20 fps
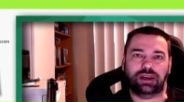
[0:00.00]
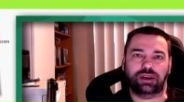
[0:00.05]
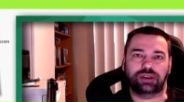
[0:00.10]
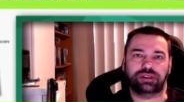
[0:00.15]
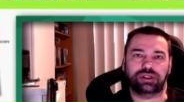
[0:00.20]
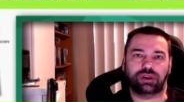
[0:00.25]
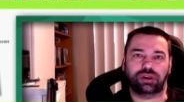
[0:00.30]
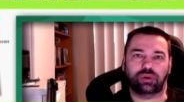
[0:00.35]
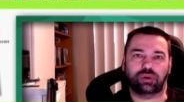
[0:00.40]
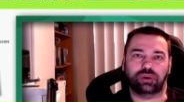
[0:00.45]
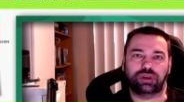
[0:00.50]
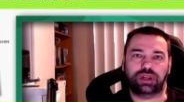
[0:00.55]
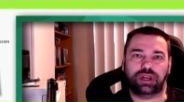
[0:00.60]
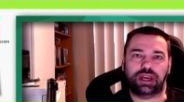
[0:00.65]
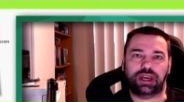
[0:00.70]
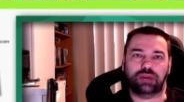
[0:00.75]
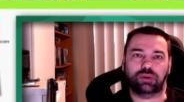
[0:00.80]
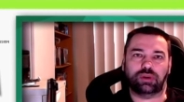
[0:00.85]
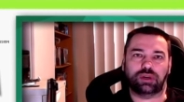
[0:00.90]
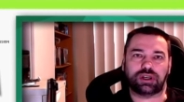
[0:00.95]
on your own
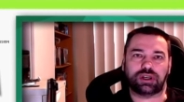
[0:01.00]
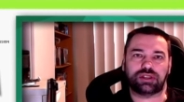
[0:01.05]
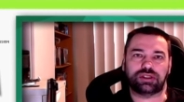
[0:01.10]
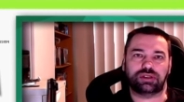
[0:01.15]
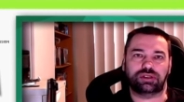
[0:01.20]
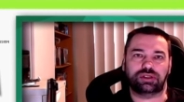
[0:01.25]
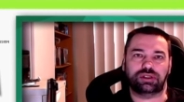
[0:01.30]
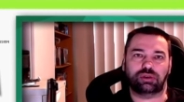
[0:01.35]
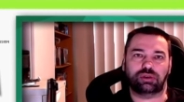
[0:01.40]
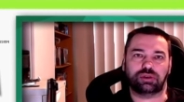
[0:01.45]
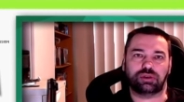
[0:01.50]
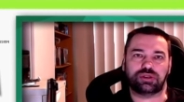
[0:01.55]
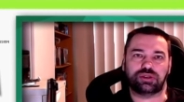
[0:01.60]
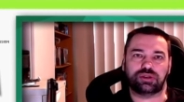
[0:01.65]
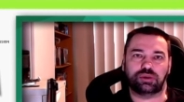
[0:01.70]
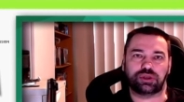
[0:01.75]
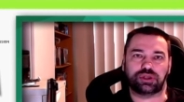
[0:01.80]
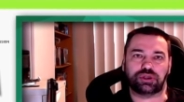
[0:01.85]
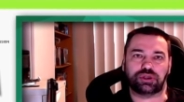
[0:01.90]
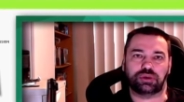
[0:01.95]
networks, on your own
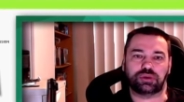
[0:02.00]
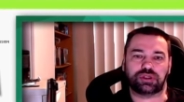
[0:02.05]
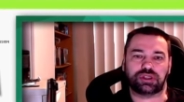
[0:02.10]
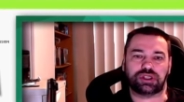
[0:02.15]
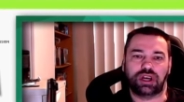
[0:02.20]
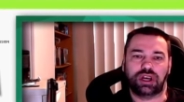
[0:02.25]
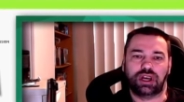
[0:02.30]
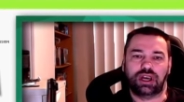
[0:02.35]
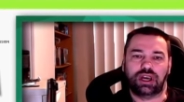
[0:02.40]
socials,